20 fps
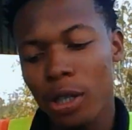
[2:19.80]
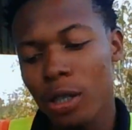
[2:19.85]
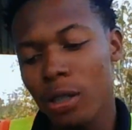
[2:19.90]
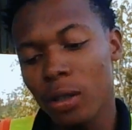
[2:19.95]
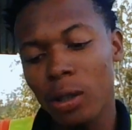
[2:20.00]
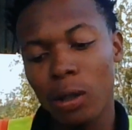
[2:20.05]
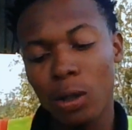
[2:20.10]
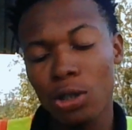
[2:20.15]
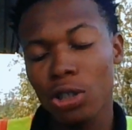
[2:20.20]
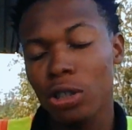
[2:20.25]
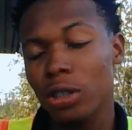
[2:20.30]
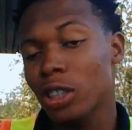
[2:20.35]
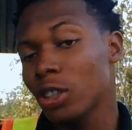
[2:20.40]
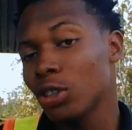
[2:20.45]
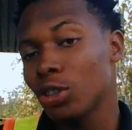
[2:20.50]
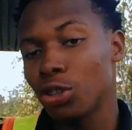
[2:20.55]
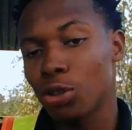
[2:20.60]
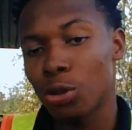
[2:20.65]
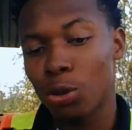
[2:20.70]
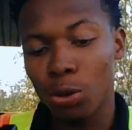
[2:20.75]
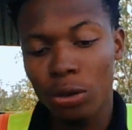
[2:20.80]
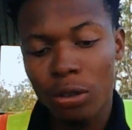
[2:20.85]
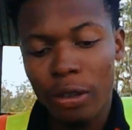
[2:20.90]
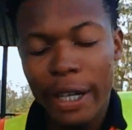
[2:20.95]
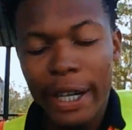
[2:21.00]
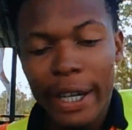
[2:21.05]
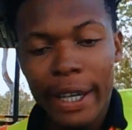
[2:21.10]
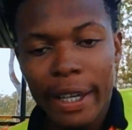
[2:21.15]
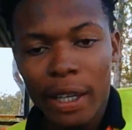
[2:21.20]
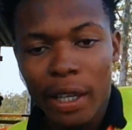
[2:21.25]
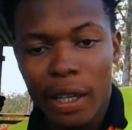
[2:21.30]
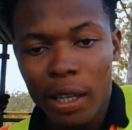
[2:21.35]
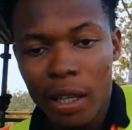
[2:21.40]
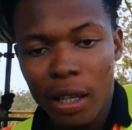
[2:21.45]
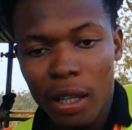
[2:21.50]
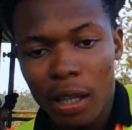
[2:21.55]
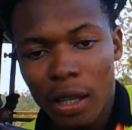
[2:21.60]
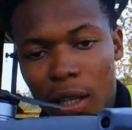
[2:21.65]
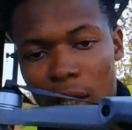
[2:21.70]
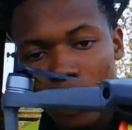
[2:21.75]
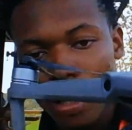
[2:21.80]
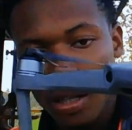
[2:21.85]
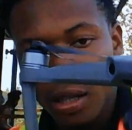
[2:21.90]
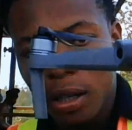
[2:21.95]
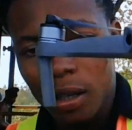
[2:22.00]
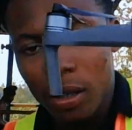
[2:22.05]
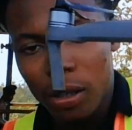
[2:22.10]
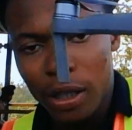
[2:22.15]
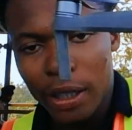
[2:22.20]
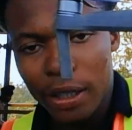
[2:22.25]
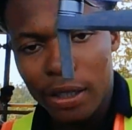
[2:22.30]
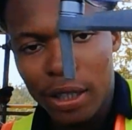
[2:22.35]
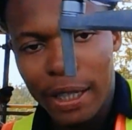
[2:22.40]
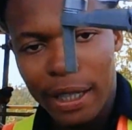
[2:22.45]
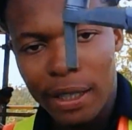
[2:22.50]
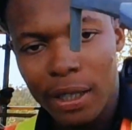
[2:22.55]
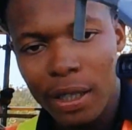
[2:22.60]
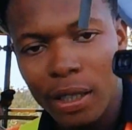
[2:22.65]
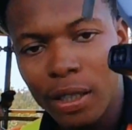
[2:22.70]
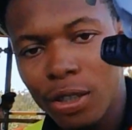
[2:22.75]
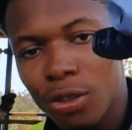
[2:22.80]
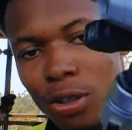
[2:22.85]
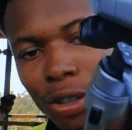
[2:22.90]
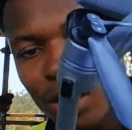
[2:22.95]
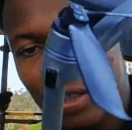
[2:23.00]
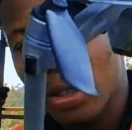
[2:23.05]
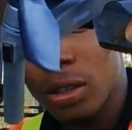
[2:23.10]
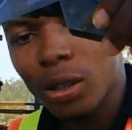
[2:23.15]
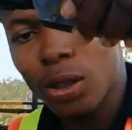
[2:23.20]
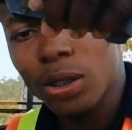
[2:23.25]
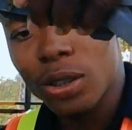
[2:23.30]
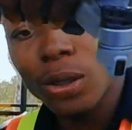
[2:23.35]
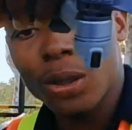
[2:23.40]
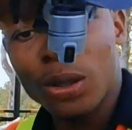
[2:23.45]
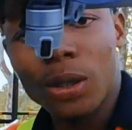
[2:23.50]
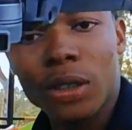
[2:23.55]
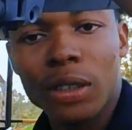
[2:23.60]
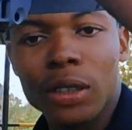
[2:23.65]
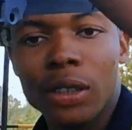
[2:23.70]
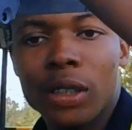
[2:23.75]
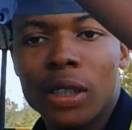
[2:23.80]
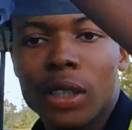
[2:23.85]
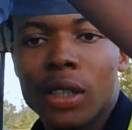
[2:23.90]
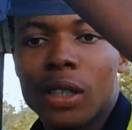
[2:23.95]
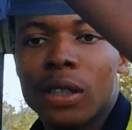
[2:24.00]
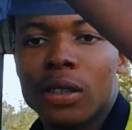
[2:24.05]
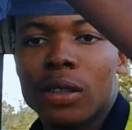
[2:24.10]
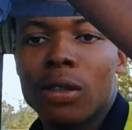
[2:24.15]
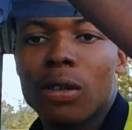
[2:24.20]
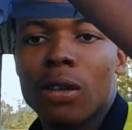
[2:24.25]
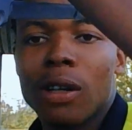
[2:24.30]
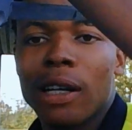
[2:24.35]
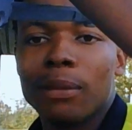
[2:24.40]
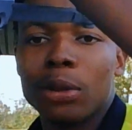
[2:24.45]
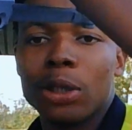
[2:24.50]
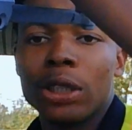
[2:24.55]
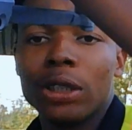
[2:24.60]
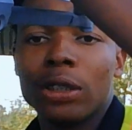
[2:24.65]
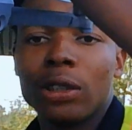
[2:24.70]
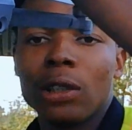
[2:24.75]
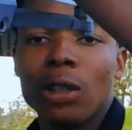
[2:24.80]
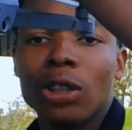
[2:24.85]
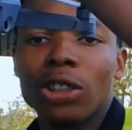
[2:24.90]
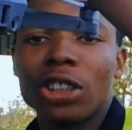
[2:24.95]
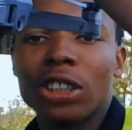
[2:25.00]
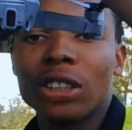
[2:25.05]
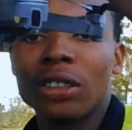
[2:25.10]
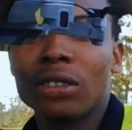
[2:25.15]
going to launch this drone right here. As you can see, the drone is turned on, so I'm going to launch